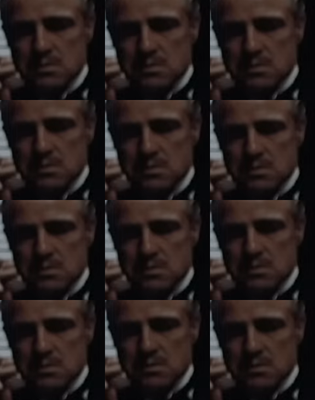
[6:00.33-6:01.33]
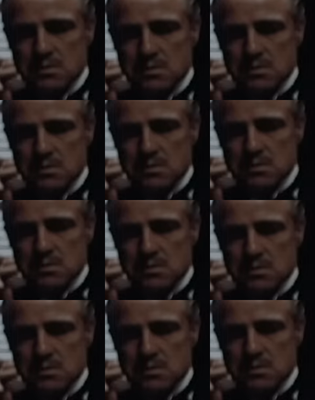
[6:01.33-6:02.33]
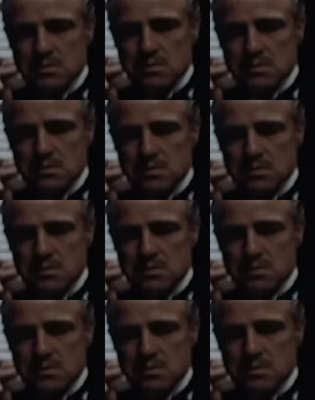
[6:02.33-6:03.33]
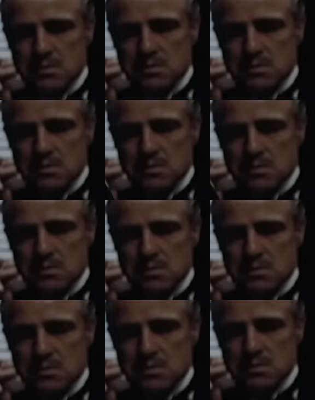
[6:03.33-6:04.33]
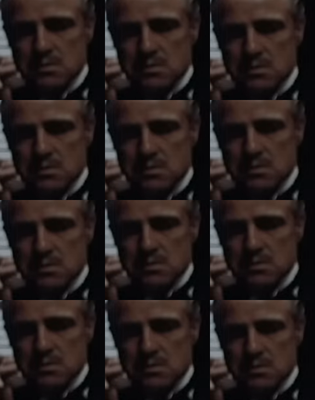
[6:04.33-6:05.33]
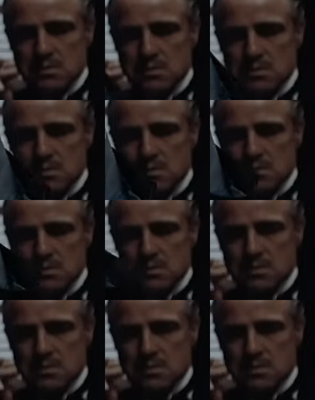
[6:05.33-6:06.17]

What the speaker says: (silent)